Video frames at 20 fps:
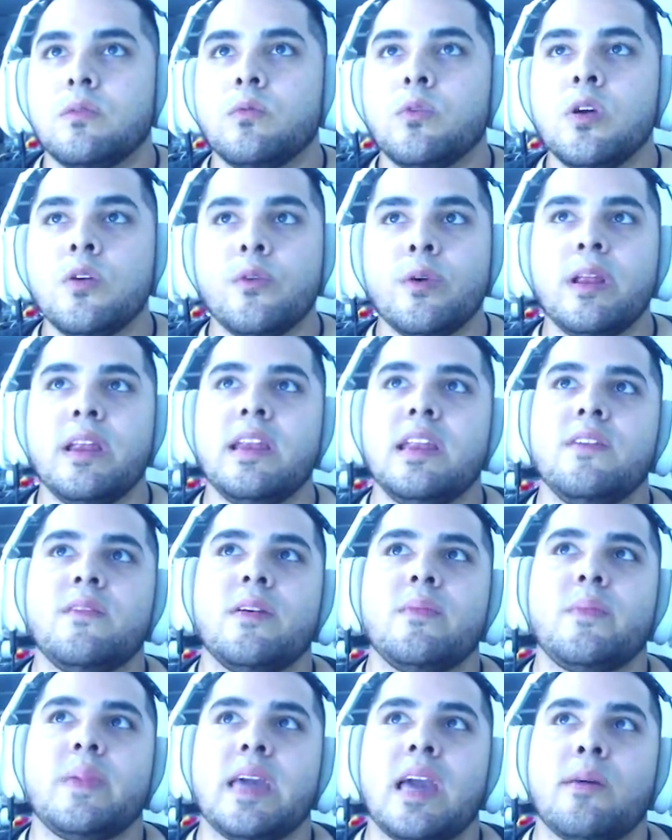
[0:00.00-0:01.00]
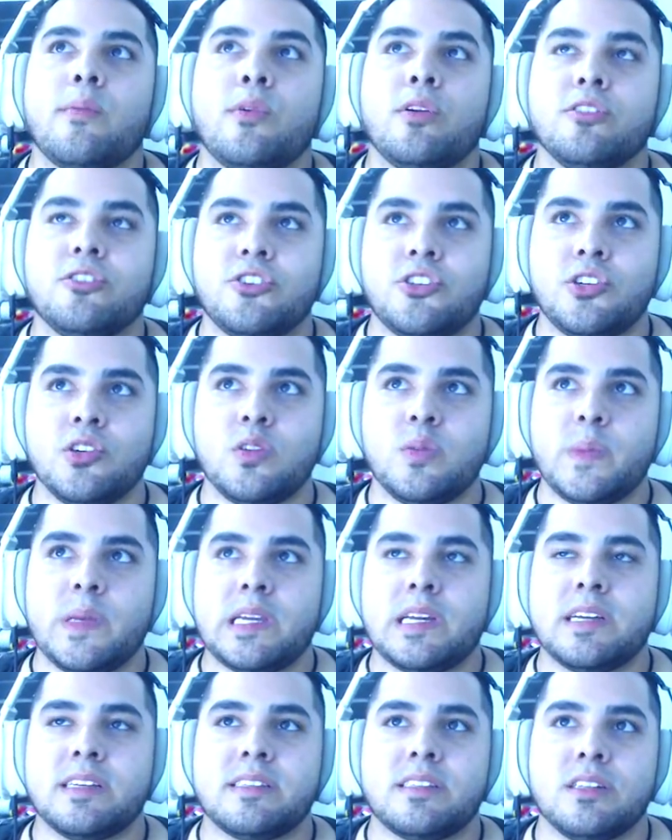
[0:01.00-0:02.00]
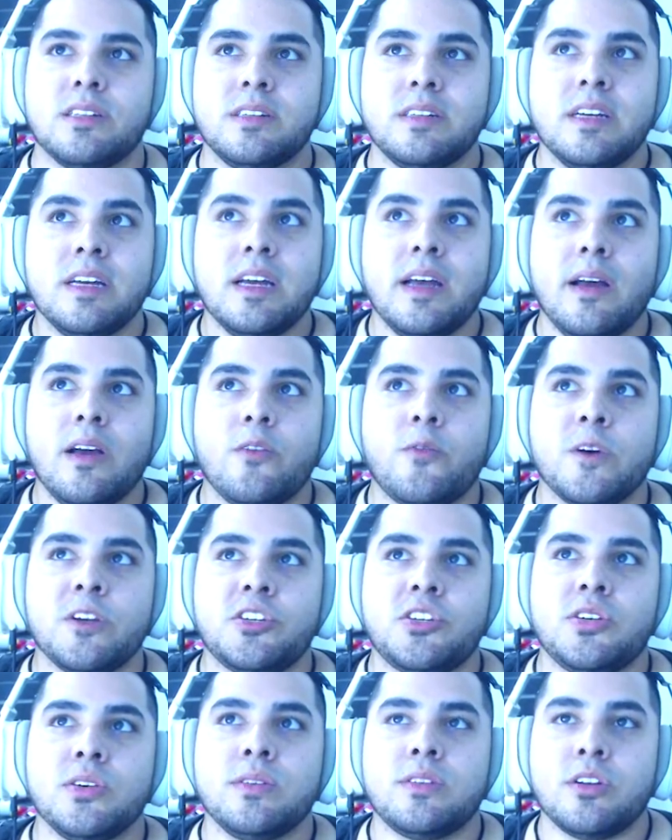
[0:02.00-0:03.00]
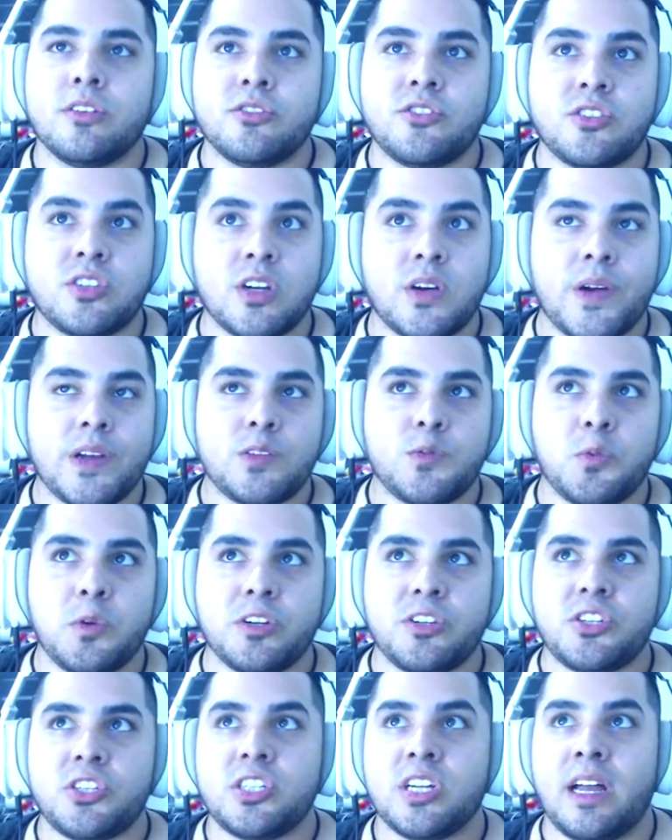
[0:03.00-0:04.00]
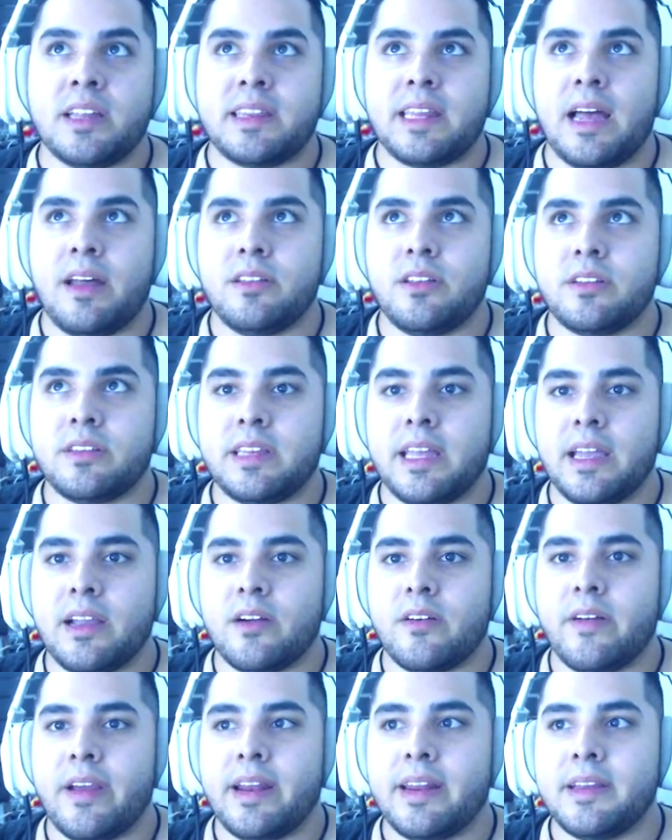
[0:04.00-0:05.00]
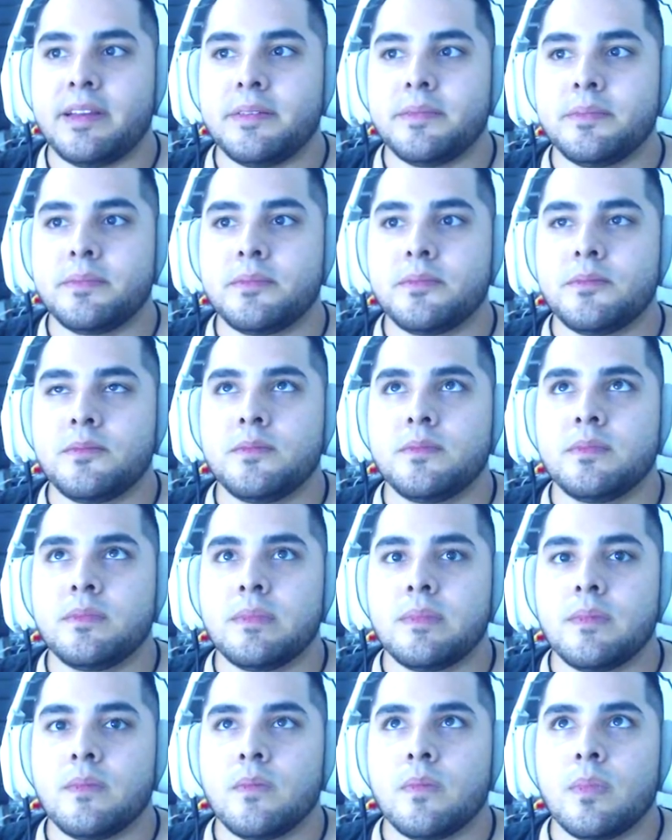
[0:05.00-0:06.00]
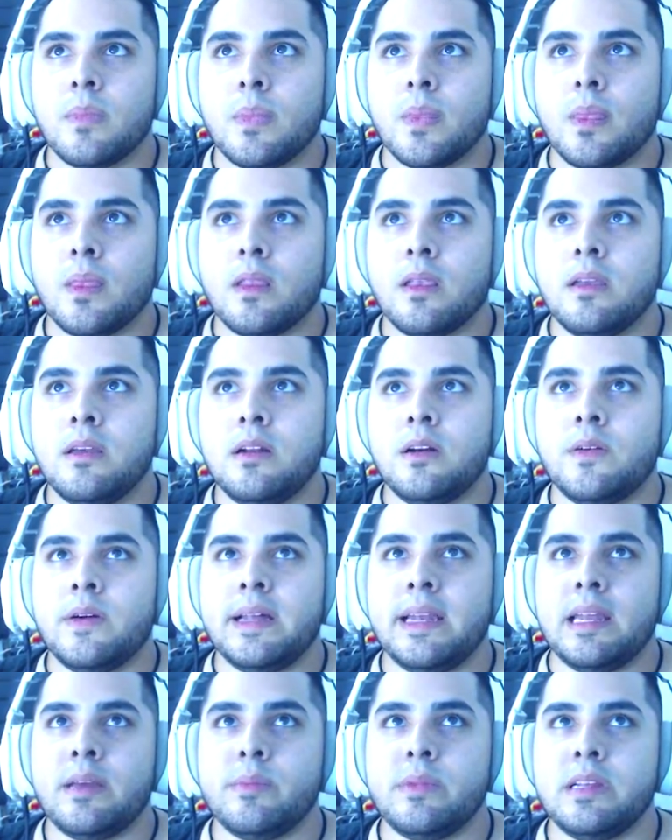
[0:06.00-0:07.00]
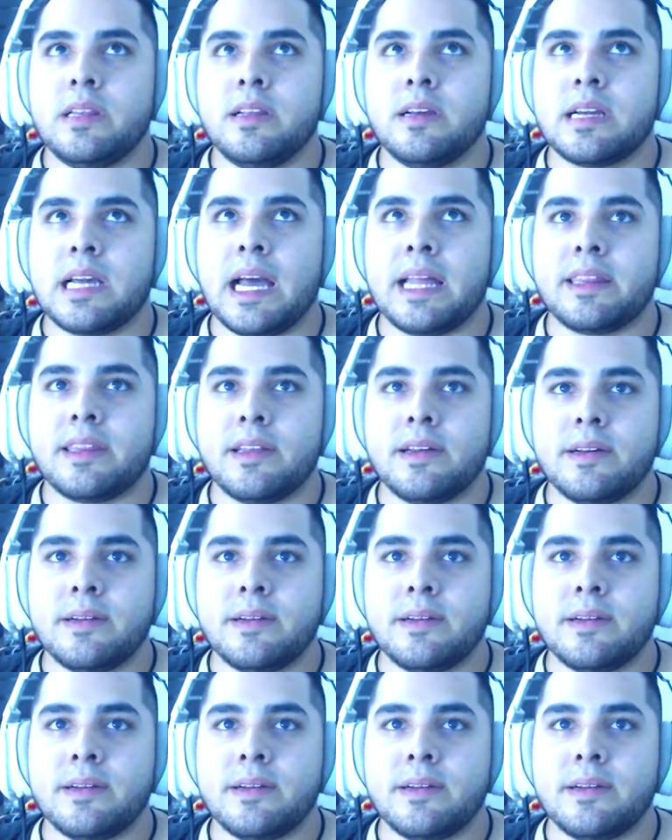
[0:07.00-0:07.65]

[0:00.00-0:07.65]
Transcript: We wouldn't even be able to shoot because if we shoot, those turrets would have shot down the thing already. You know what? Let me look at